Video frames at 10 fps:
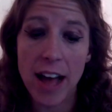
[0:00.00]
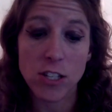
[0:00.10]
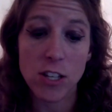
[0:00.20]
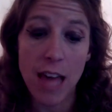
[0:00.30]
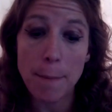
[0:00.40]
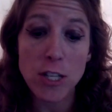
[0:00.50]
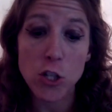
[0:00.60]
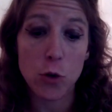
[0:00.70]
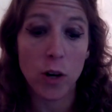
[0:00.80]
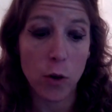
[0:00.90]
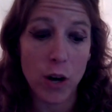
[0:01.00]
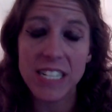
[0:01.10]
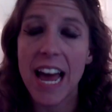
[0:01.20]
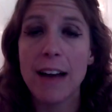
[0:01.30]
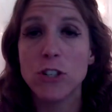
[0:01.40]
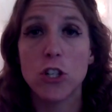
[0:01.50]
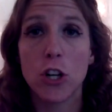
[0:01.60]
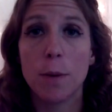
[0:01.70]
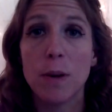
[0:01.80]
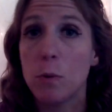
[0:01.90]
So that means you are going to have to
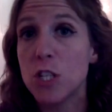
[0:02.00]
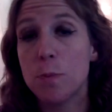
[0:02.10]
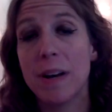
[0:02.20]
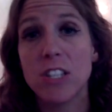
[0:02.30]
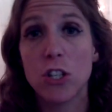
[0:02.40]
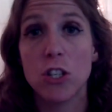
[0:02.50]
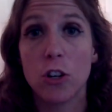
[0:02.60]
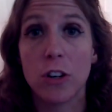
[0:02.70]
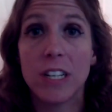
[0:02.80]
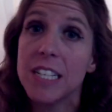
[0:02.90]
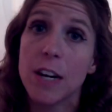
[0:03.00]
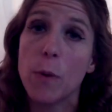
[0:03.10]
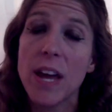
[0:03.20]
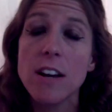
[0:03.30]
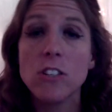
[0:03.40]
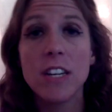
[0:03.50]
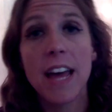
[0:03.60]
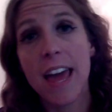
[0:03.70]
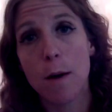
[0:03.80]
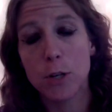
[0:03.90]
determine which messages you're going to take away here
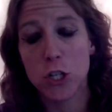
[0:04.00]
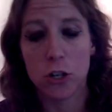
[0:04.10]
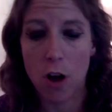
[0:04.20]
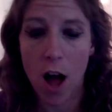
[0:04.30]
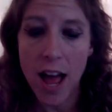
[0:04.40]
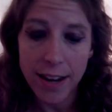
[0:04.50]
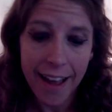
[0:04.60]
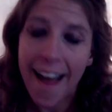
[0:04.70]
today and which you're not.